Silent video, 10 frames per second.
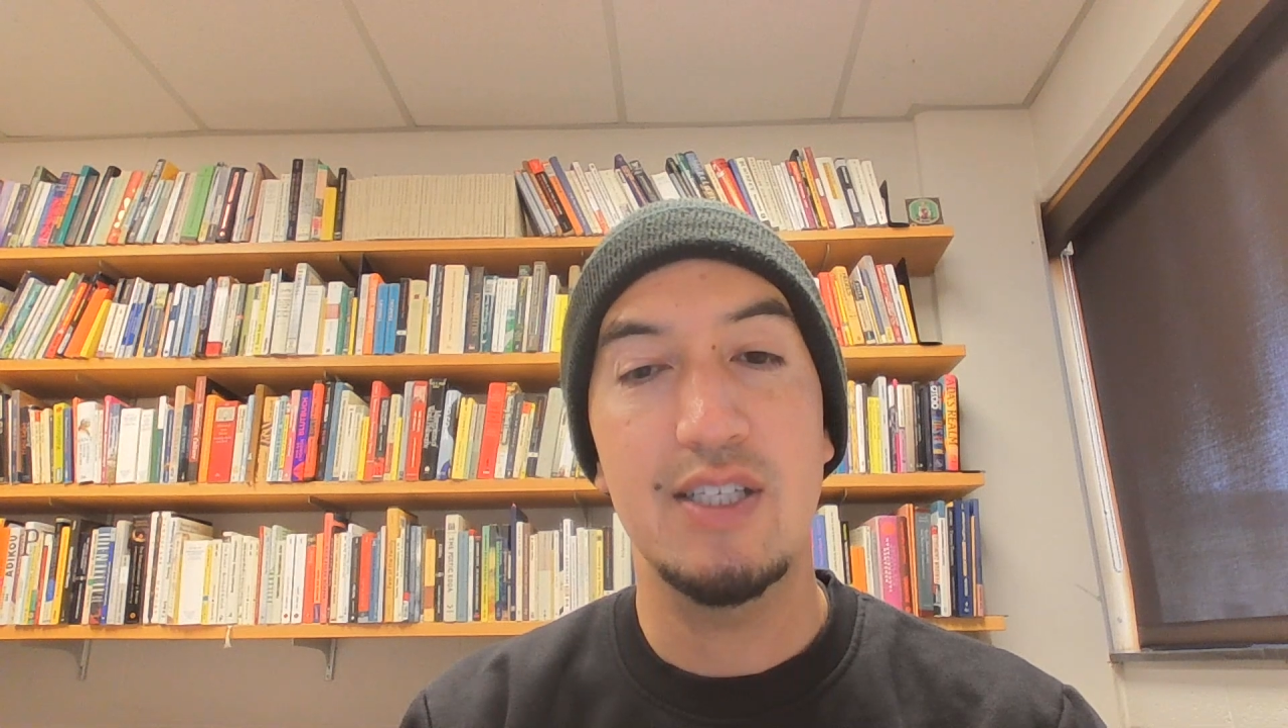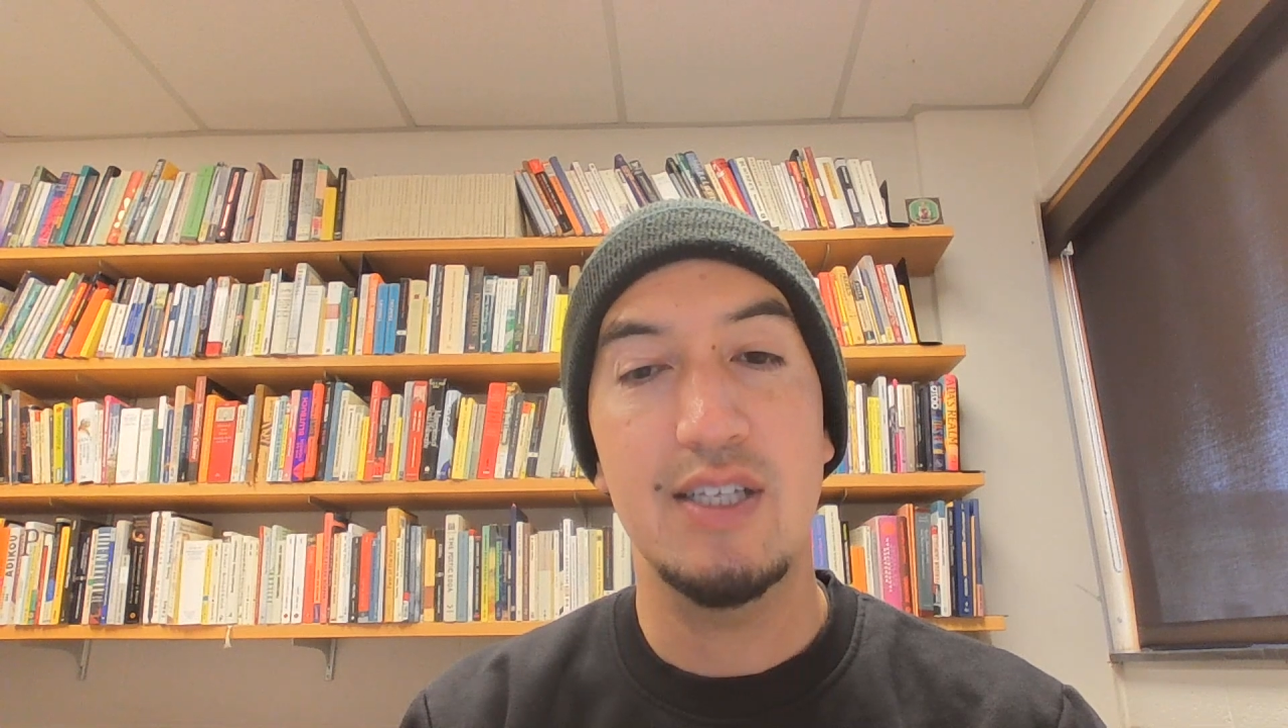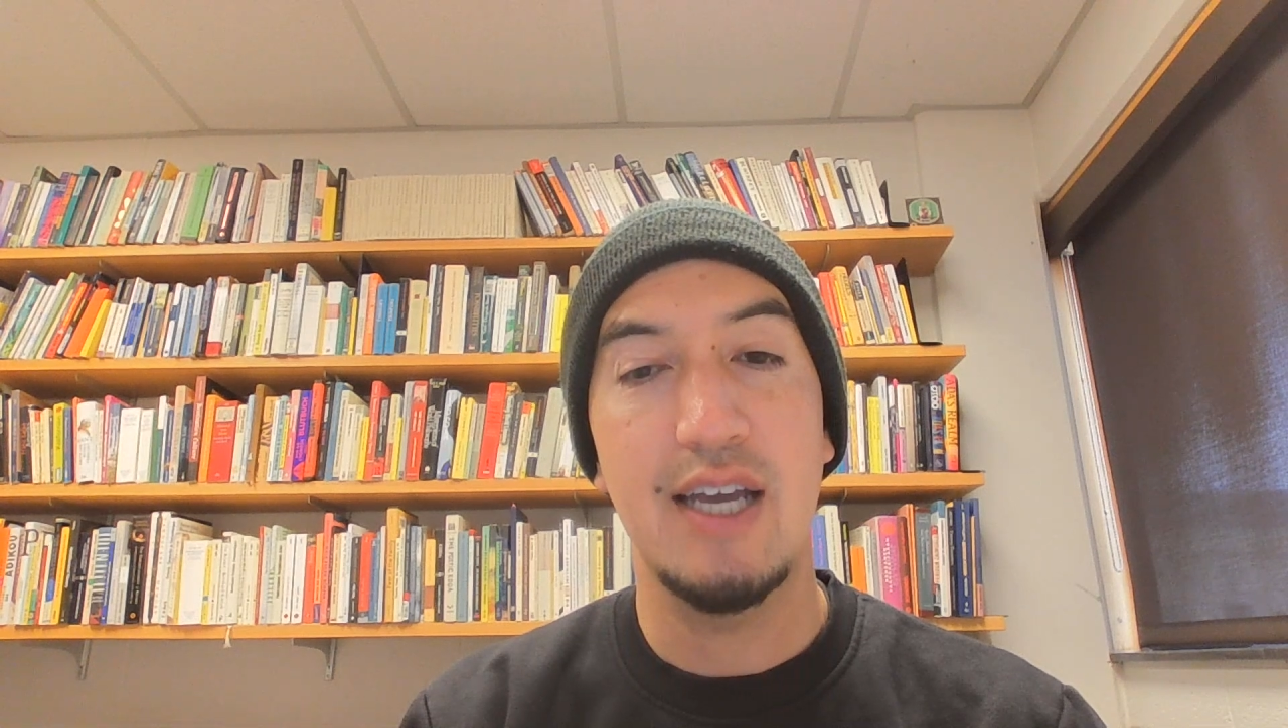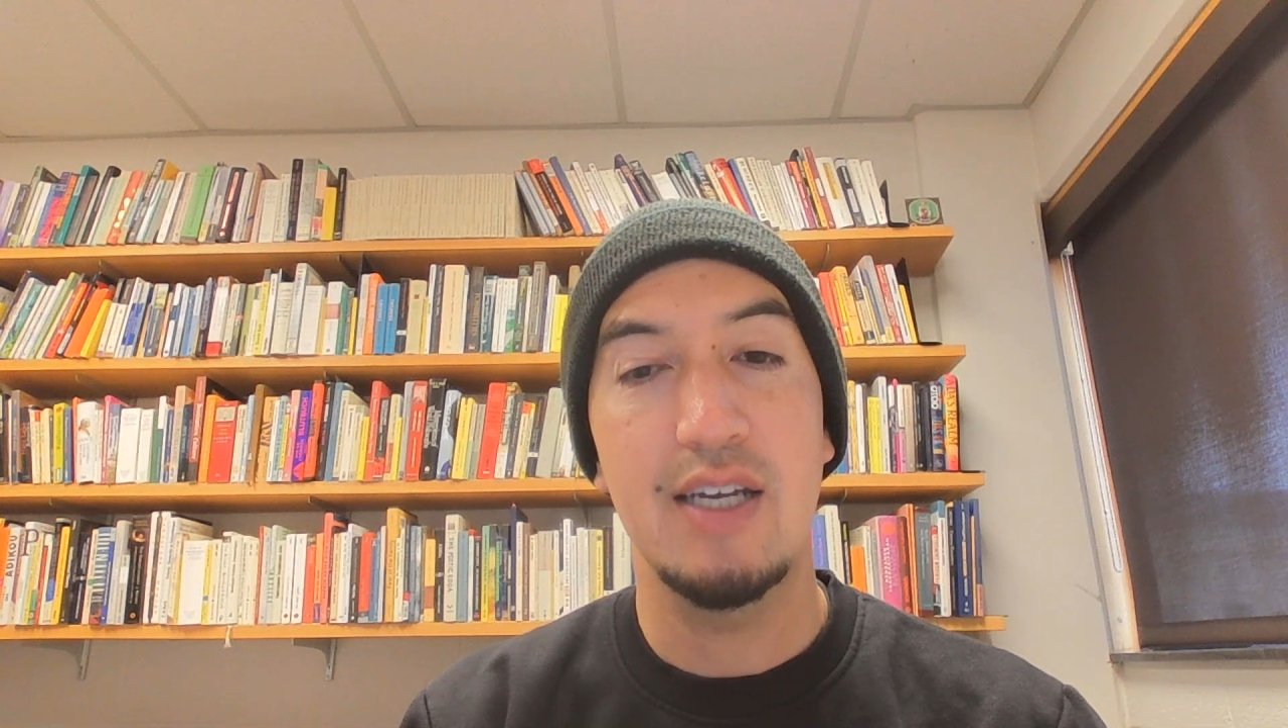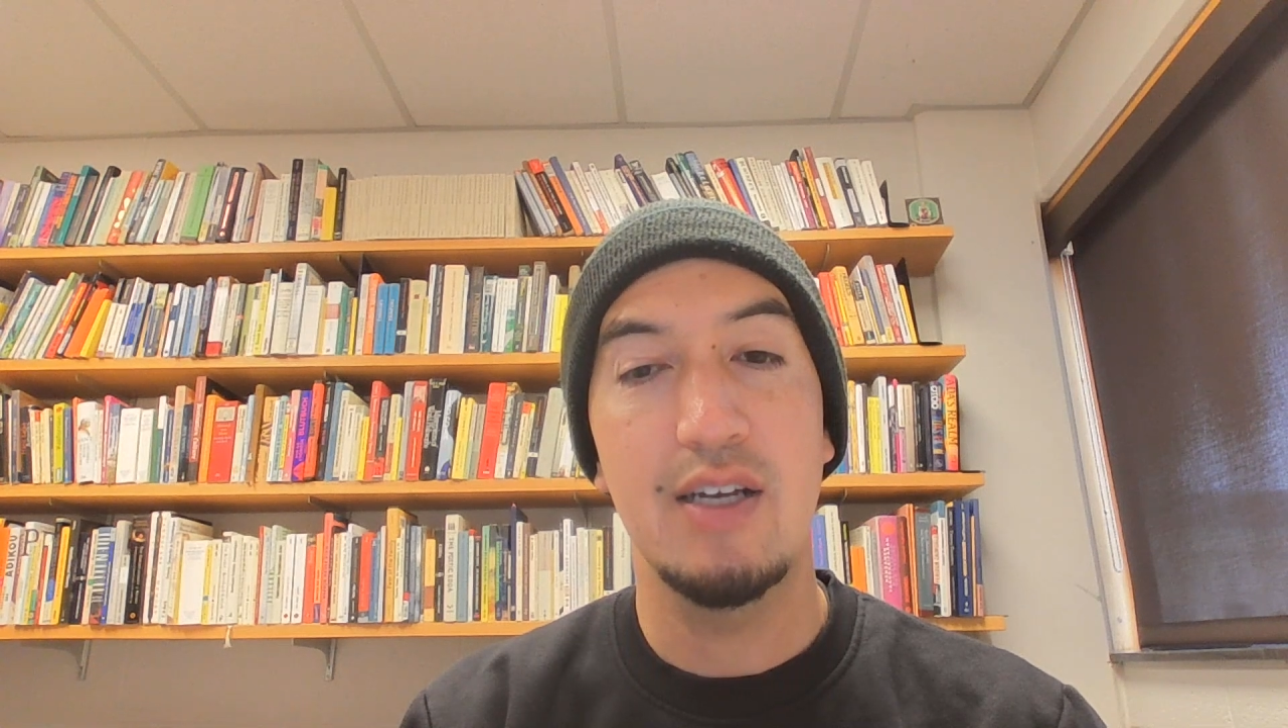his
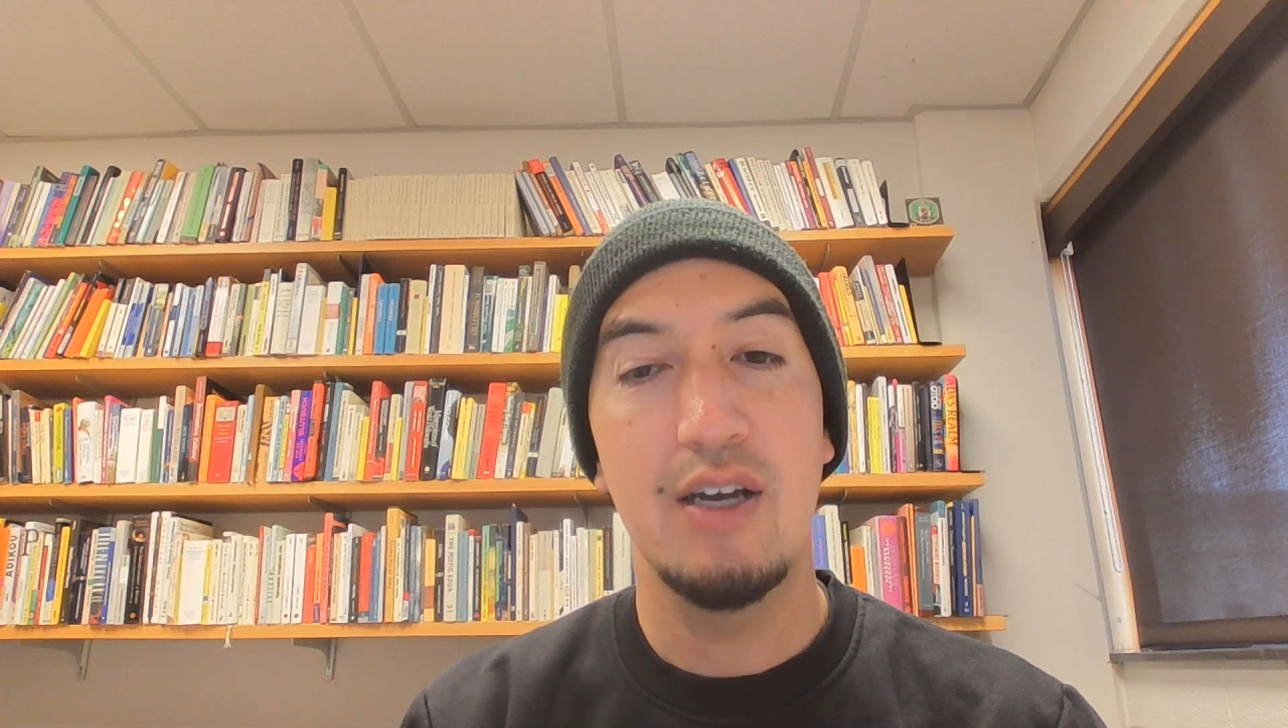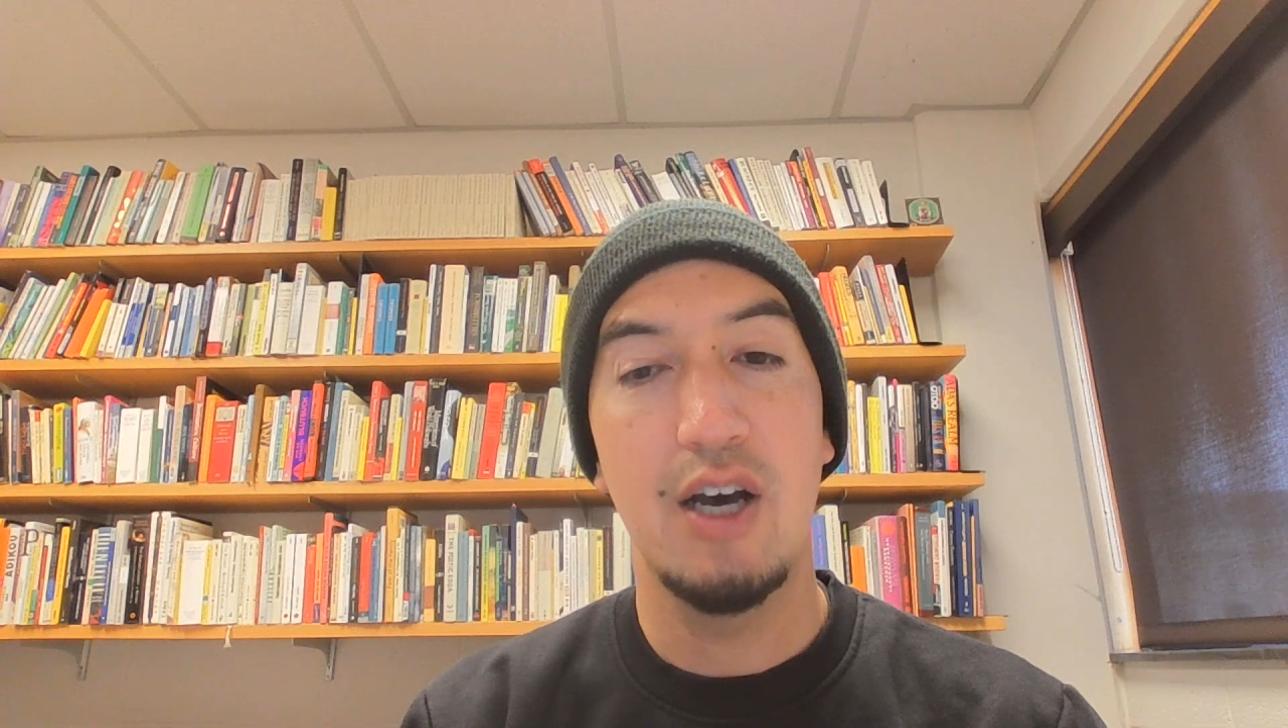knight